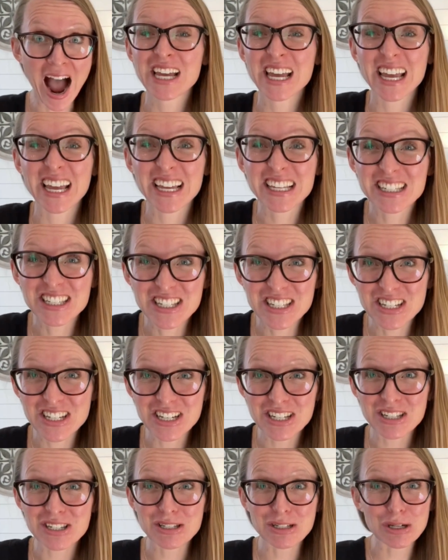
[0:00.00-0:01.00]
It's
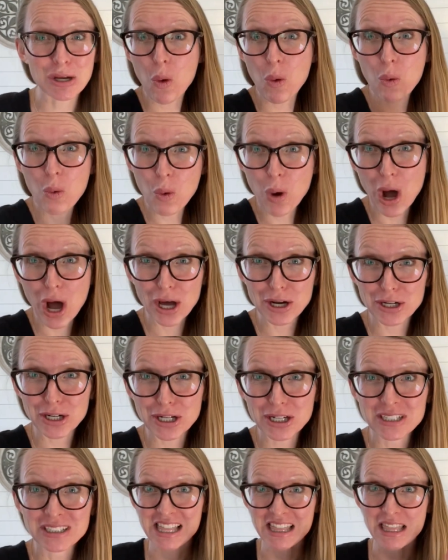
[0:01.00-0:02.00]
just
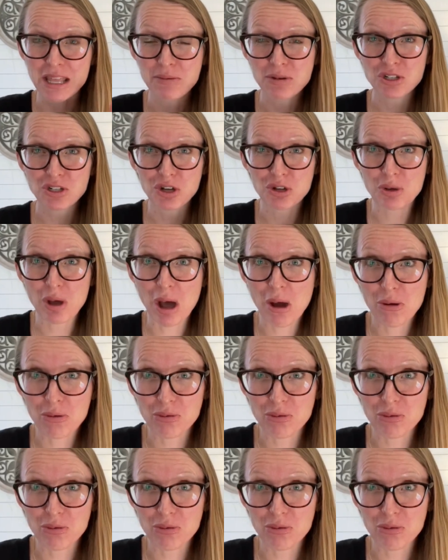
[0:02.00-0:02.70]
water. Let me show you how it